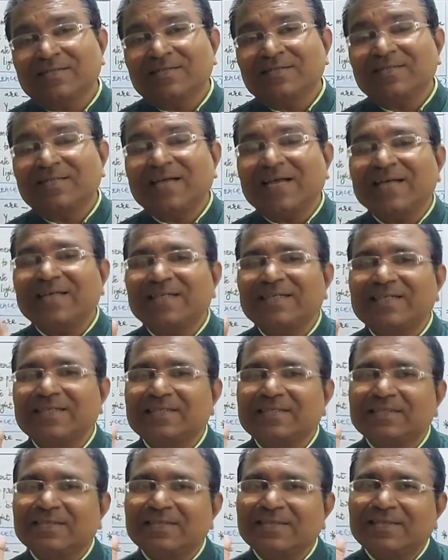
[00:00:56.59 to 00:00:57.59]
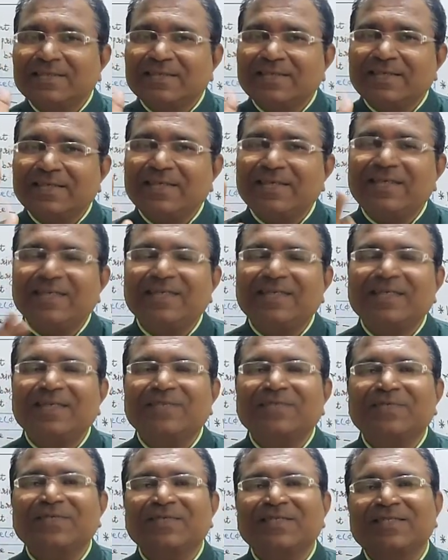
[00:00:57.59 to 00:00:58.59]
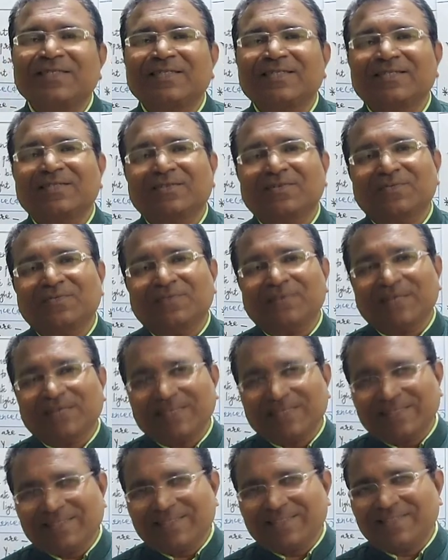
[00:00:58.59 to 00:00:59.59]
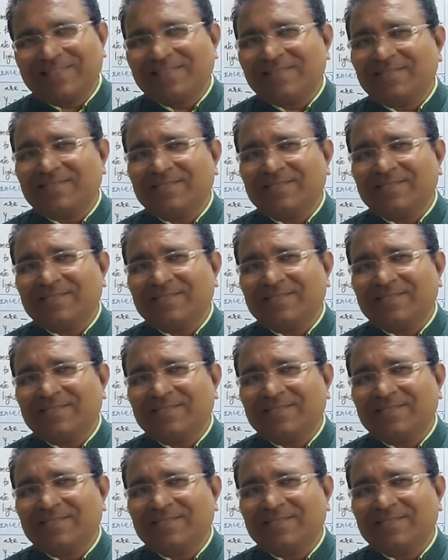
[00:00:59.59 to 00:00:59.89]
that is interference of light.